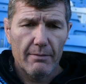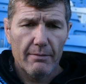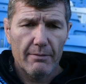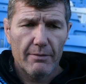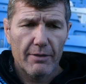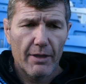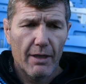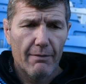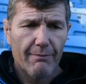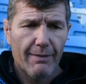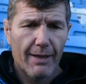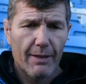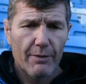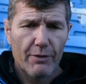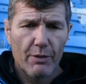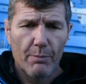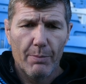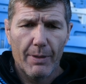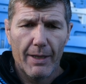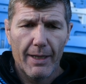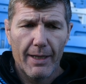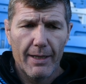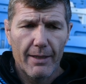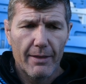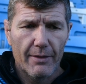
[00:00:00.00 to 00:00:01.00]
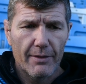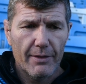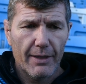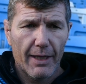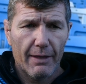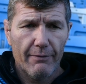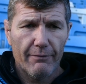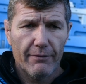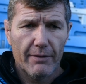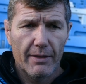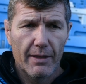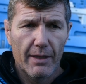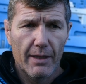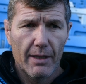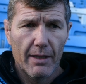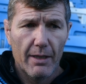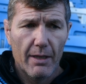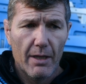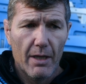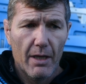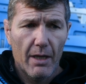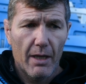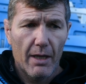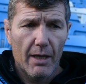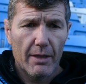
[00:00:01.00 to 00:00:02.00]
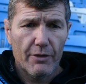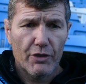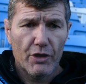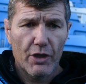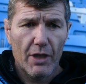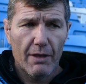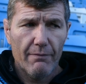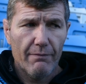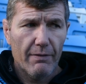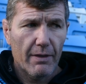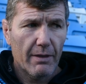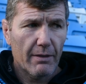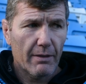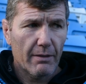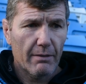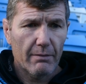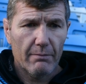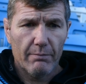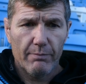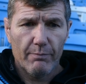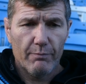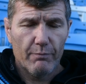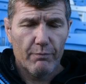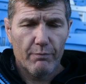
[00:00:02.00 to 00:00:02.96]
turn around to the players after achieving